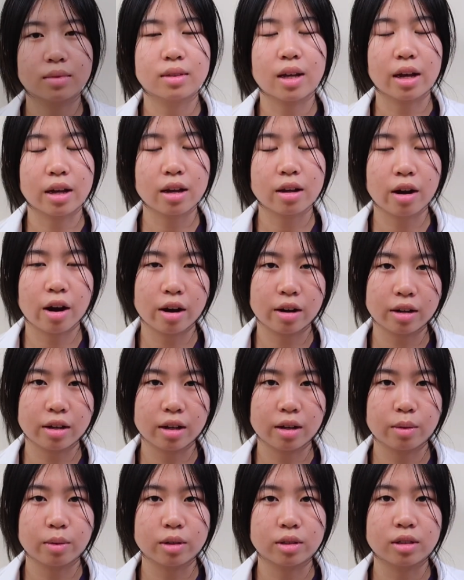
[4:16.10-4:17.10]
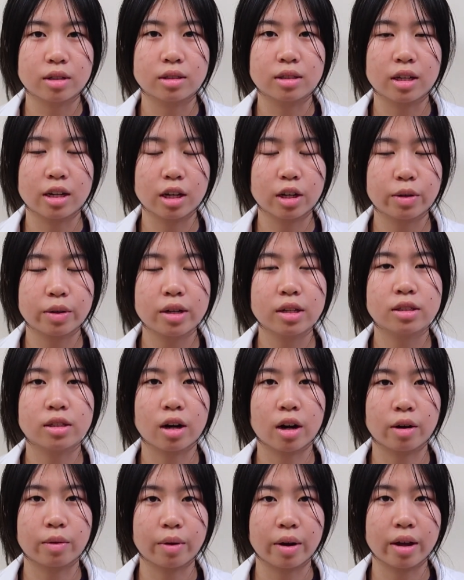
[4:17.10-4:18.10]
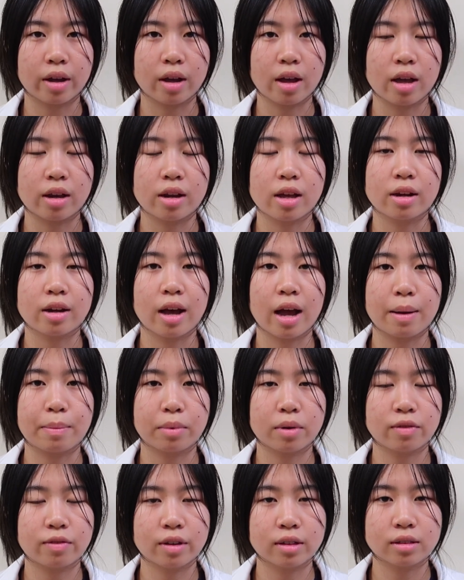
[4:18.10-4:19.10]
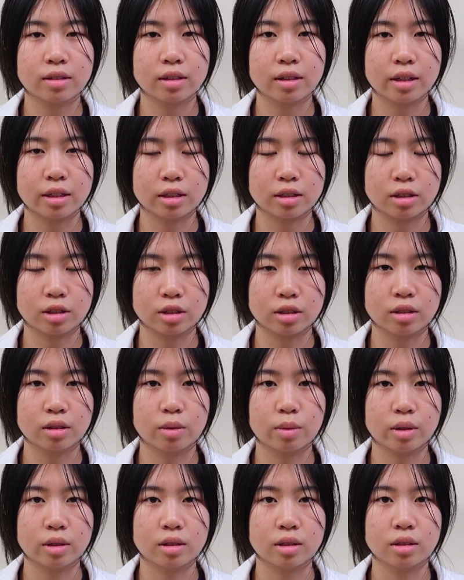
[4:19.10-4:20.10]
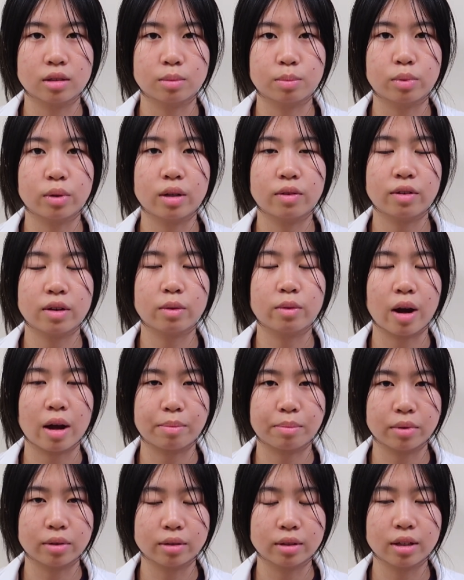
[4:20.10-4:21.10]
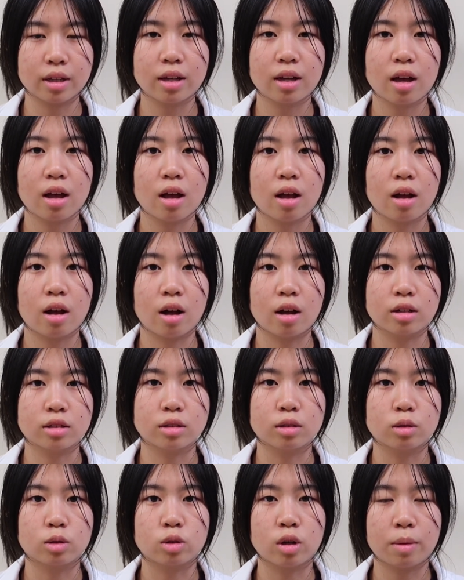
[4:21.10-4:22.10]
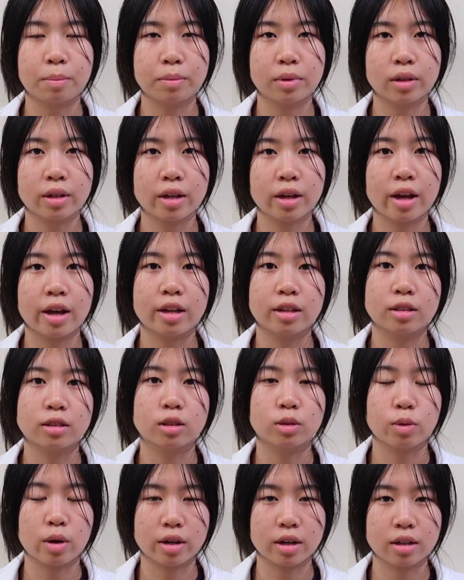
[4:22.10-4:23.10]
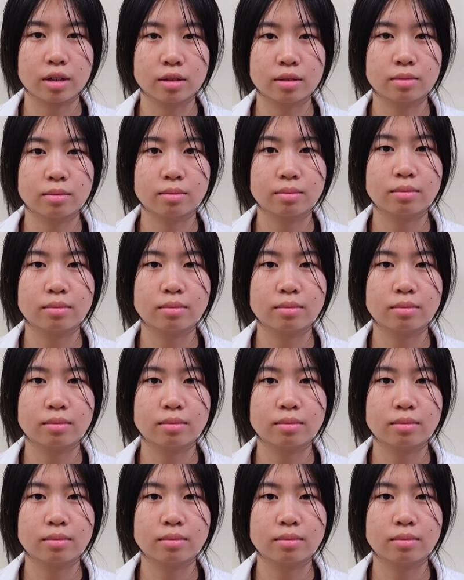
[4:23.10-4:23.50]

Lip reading: Tachycardia, which is increased heart rate, and then hyperventilation, which is breathing rapidly, also trembling and sweating.